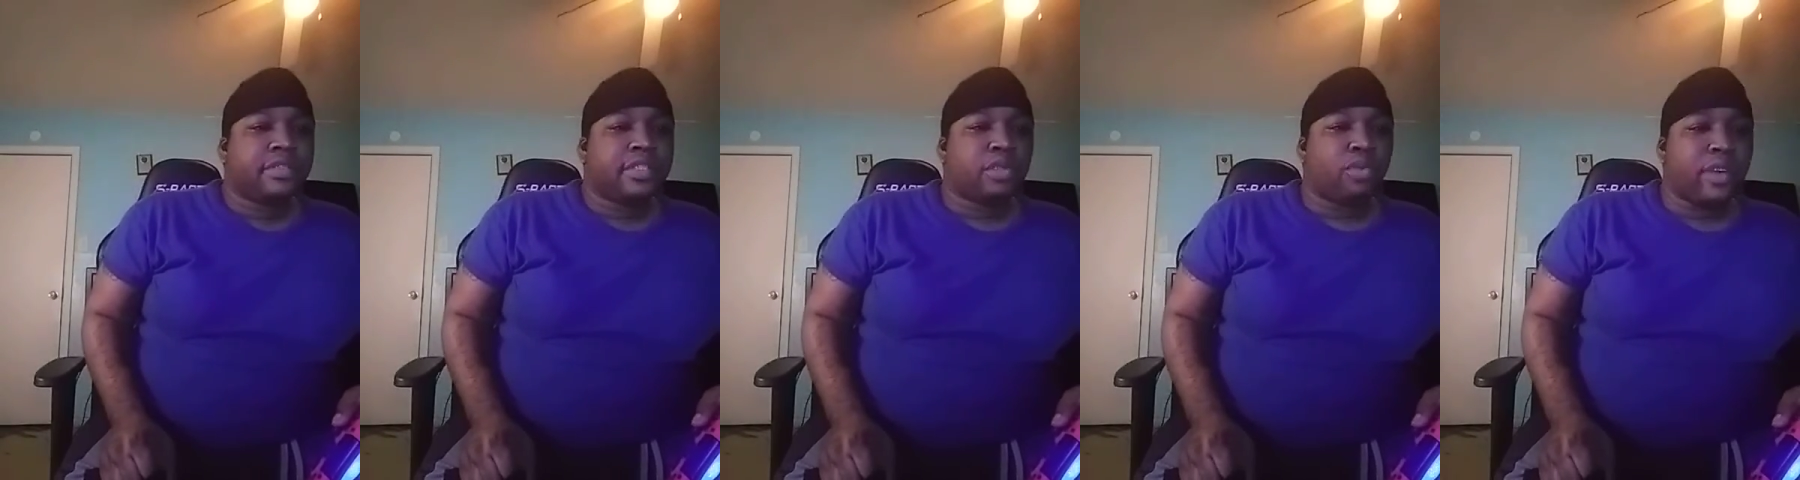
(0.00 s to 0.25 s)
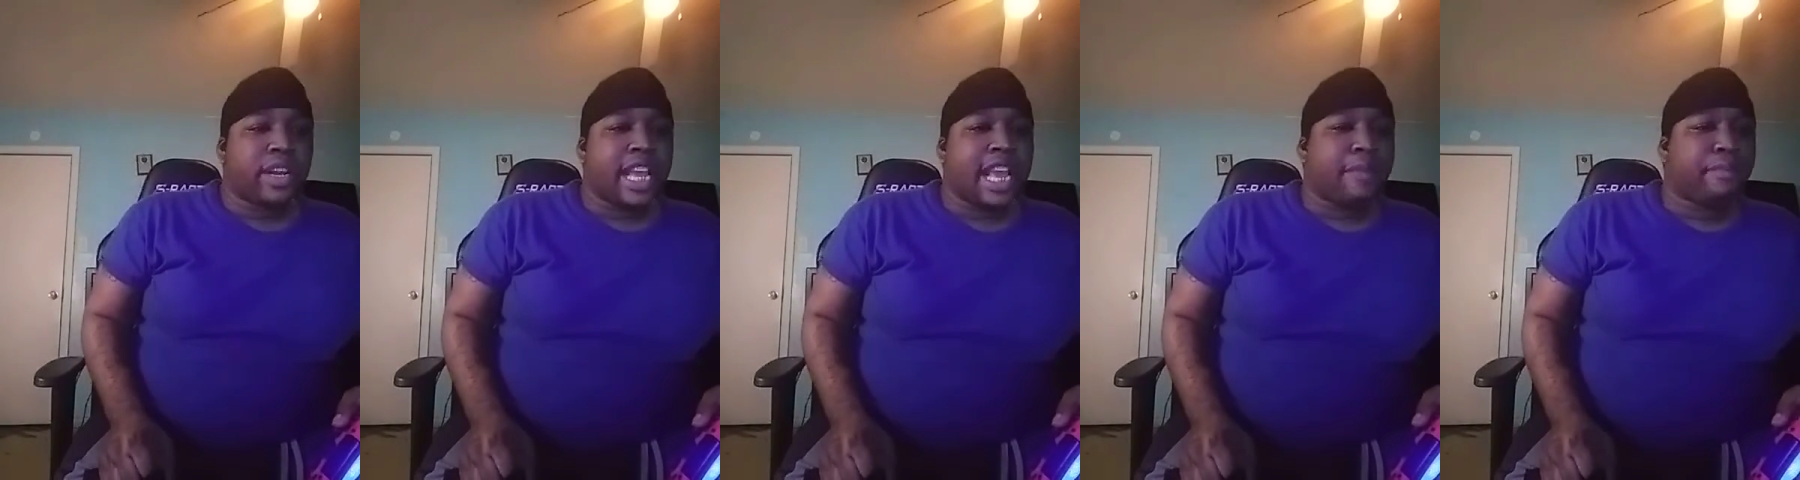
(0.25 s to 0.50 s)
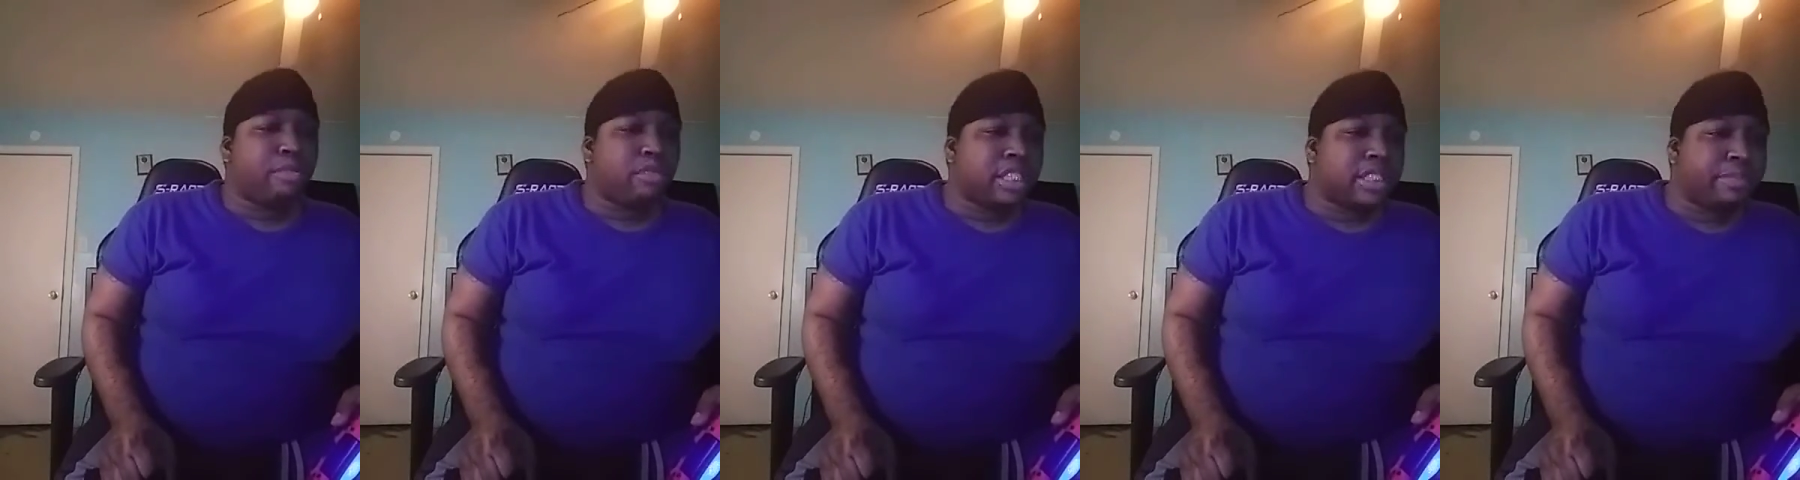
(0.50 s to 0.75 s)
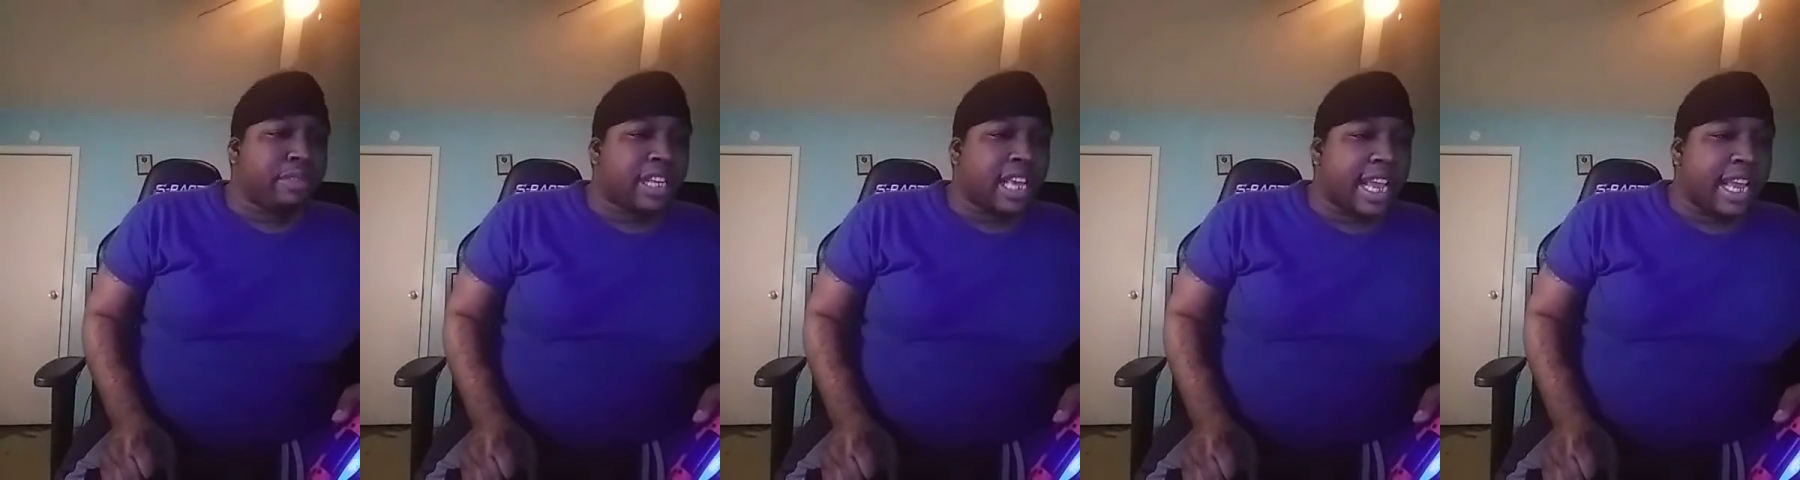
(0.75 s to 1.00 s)
28
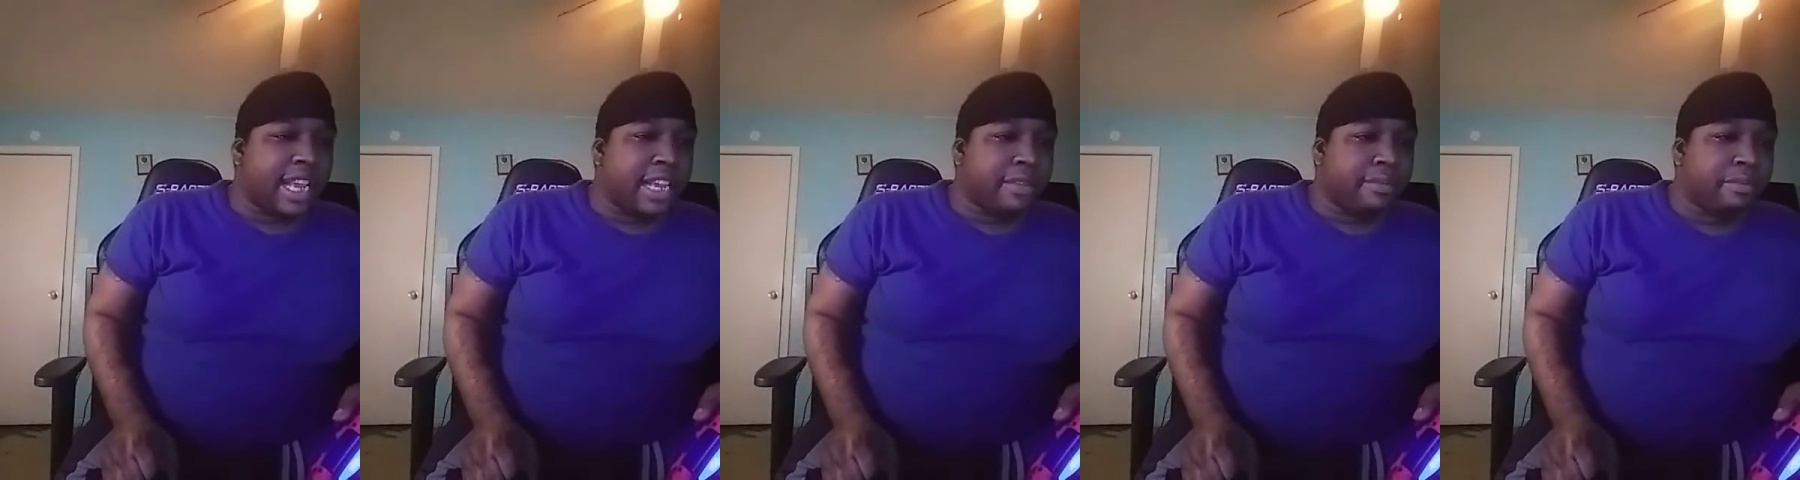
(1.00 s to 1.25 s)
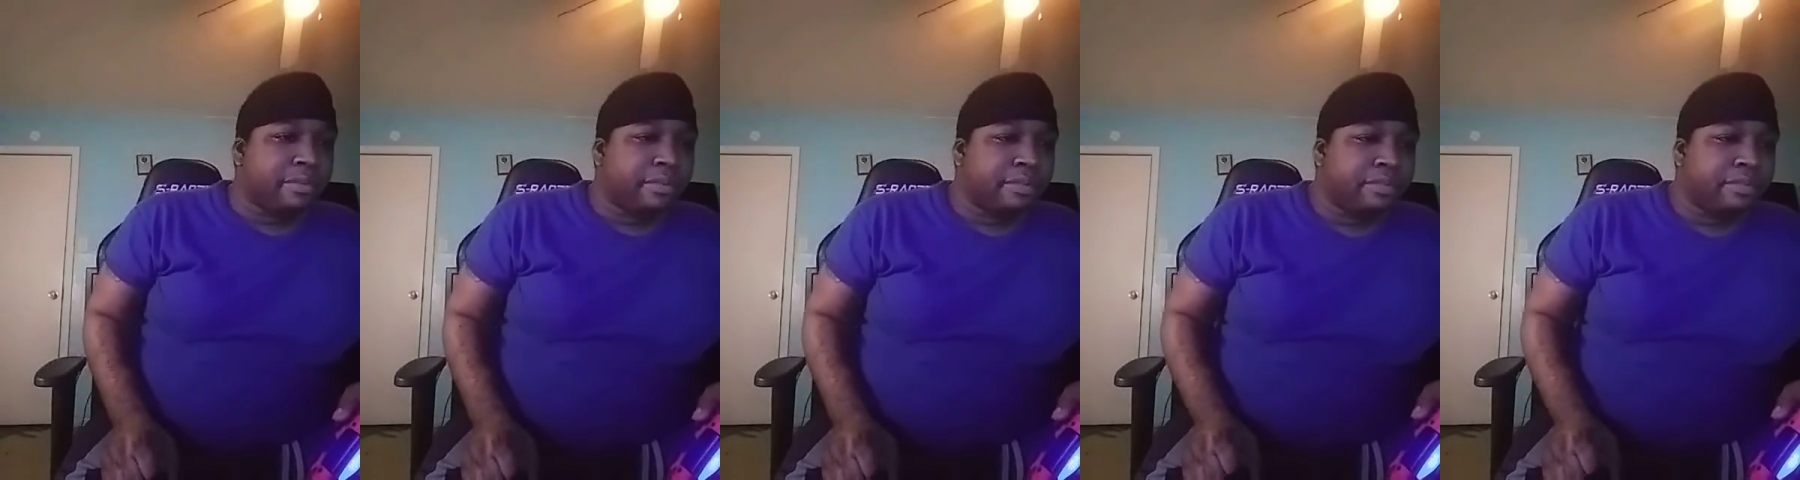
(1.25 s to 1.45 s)
points per game.